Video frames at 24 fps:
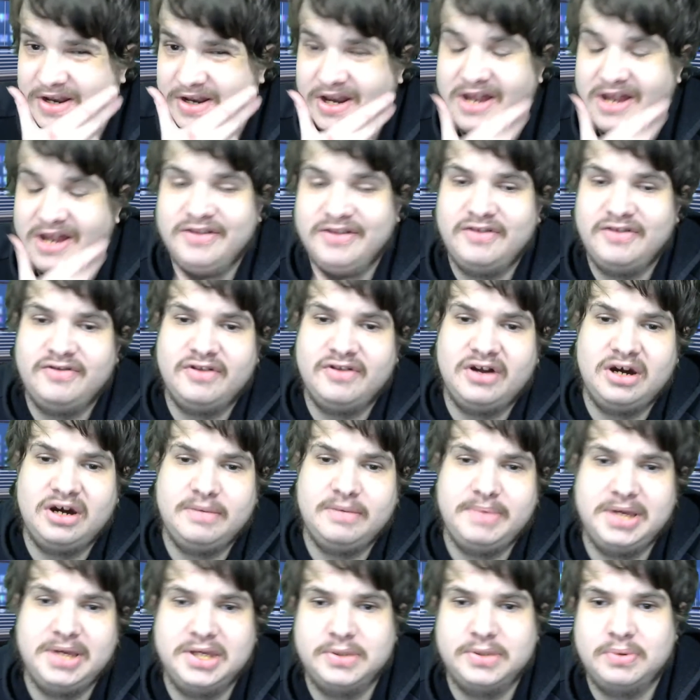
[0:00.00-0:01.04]
London
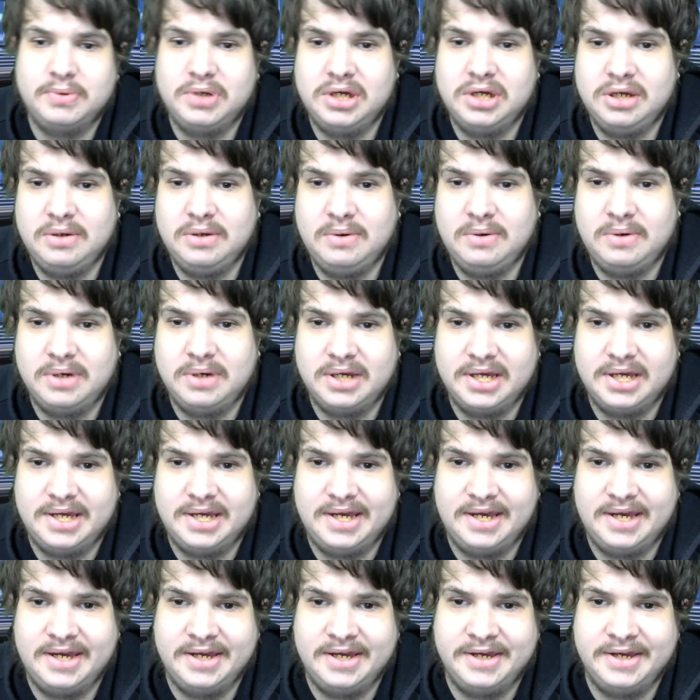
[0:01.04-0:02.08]
derby as well.
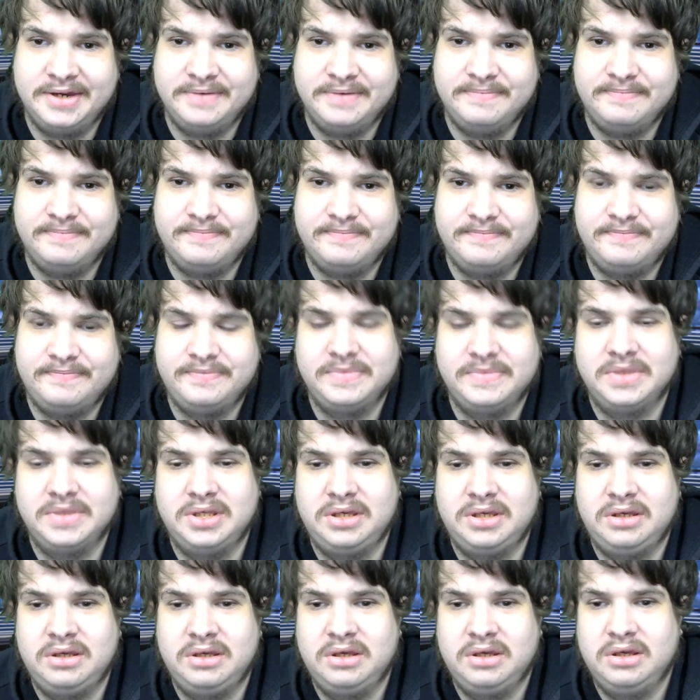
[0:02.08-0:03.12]
Um,
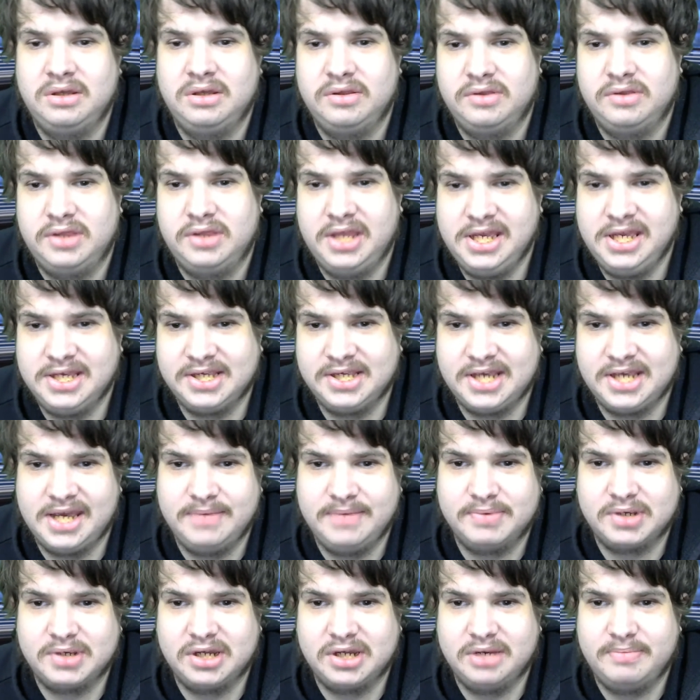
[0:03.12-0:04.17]
this
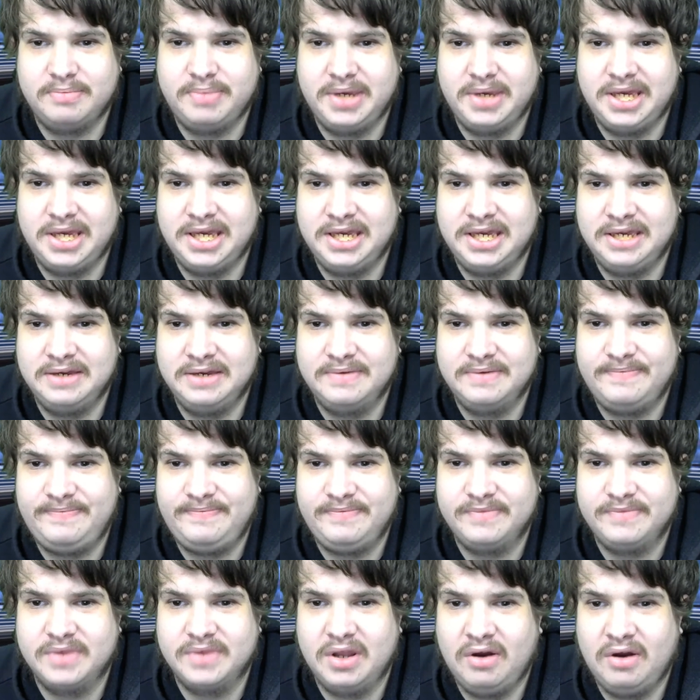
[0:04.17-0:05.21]
game's going to be,
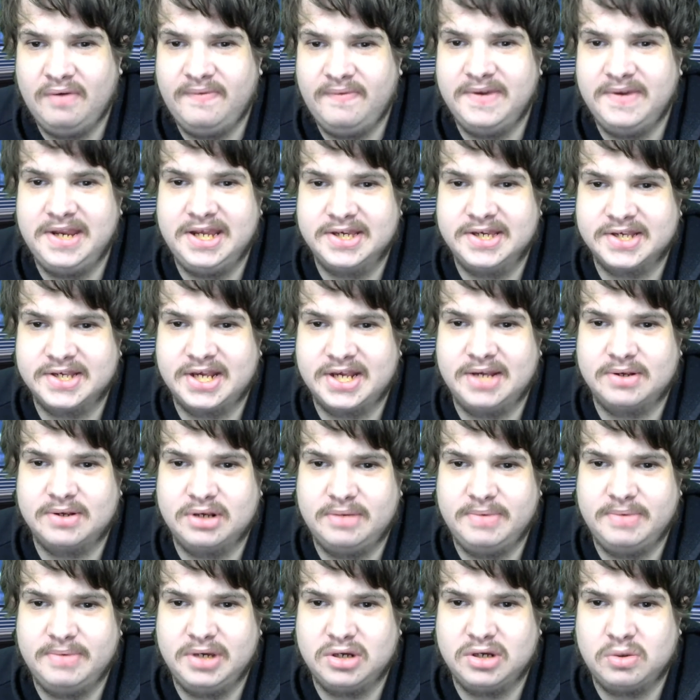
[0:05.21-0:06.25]
I think this game's
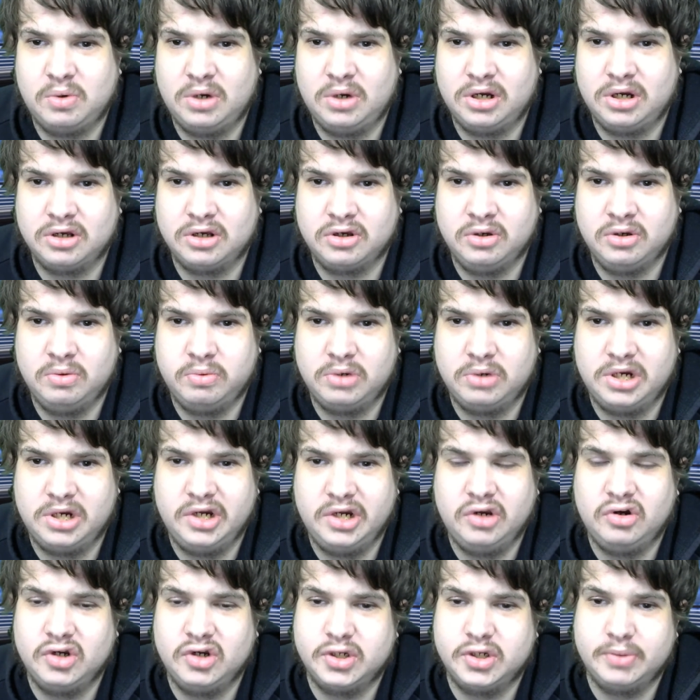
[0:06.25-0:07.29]
going to be a quite good one.
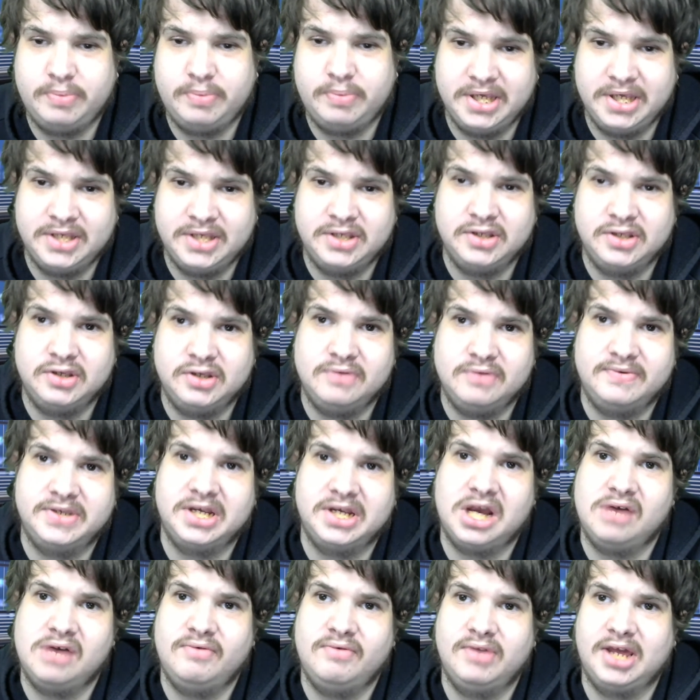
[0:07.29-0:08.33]
Nigel Pearson is obviously
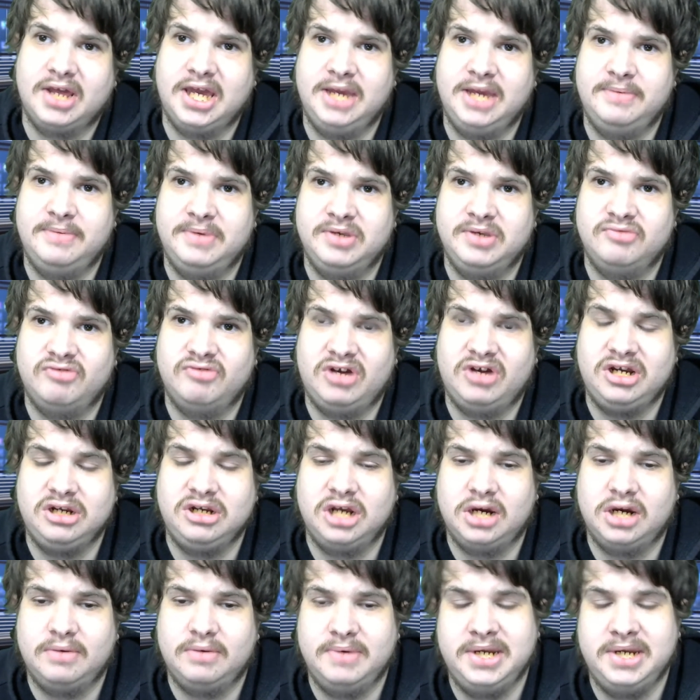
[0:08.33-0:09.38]
going to keep his run
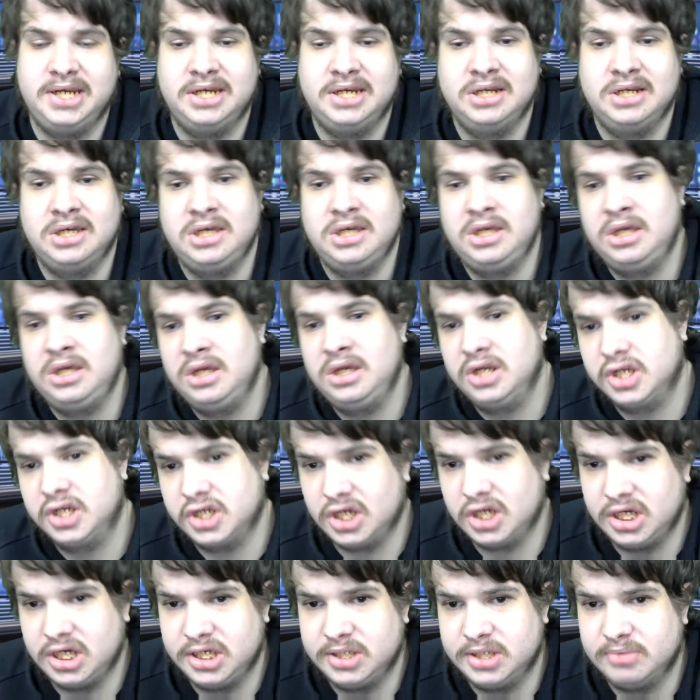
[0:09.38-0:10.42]
going.
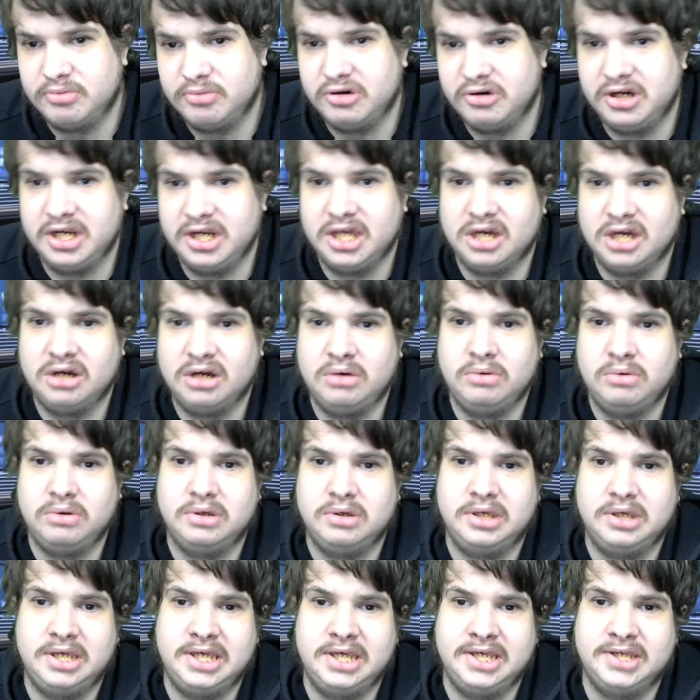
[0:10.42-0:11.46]
Jose Mourinho
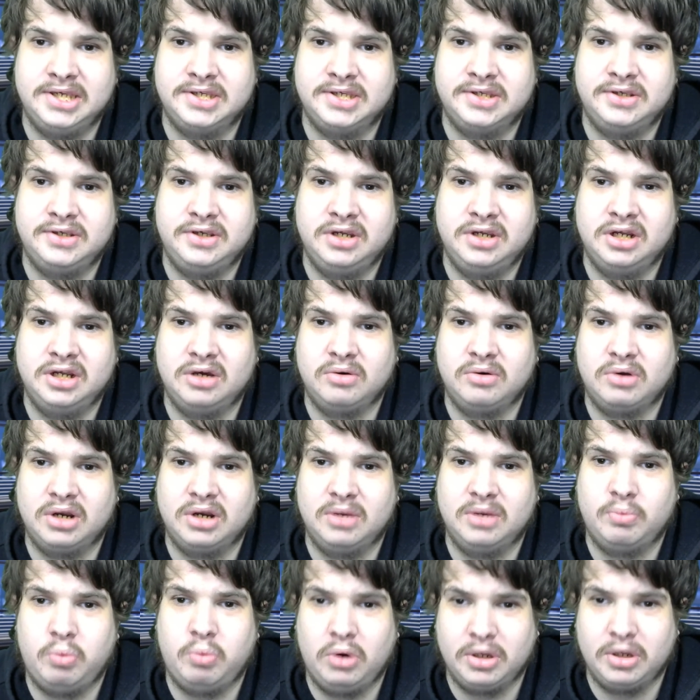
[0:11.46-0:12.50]
is, you know, going
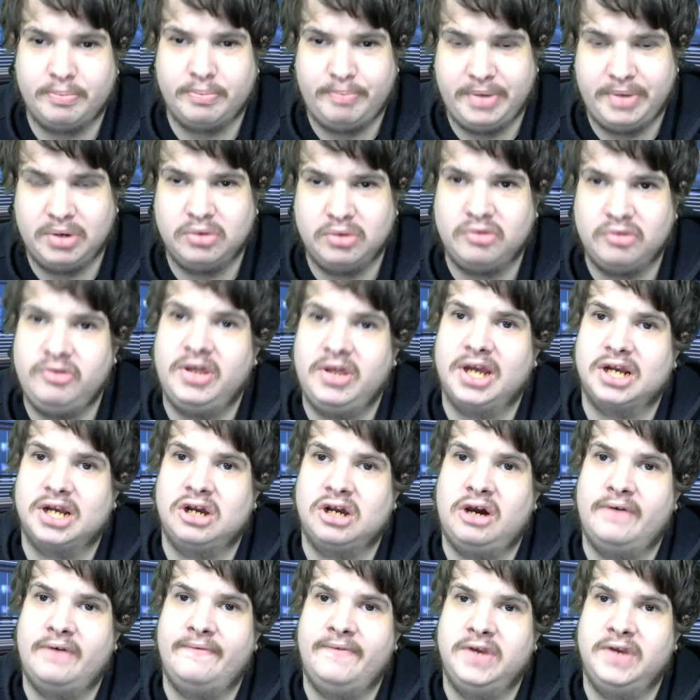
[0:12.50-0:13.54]
to want to build on that
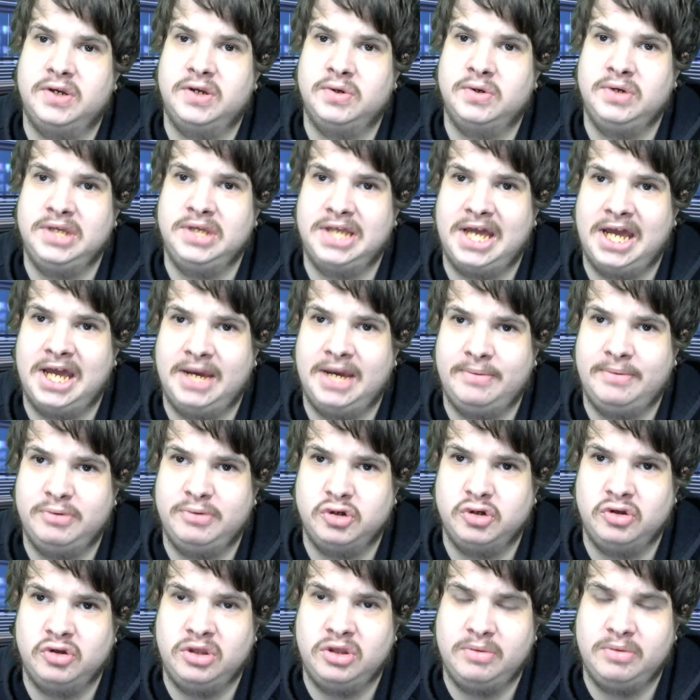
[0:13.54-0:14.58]
cup victory that happened
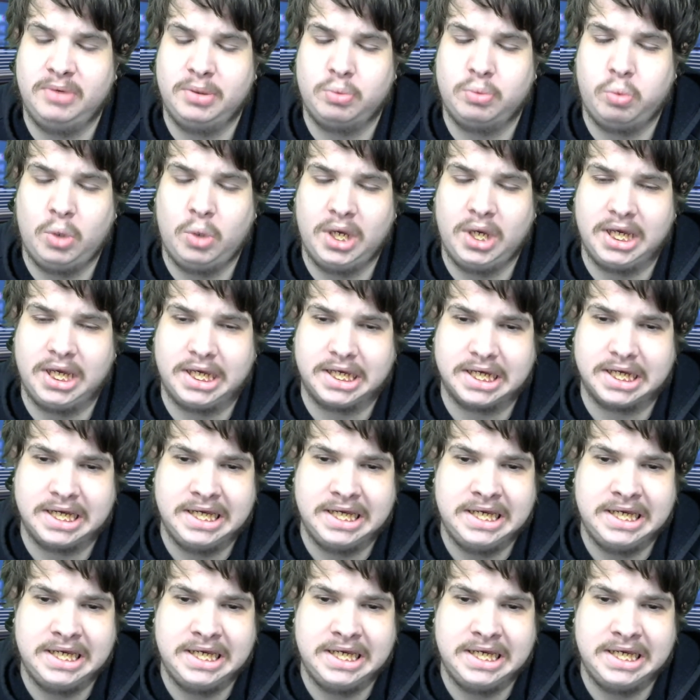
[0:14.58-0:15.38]
during the week.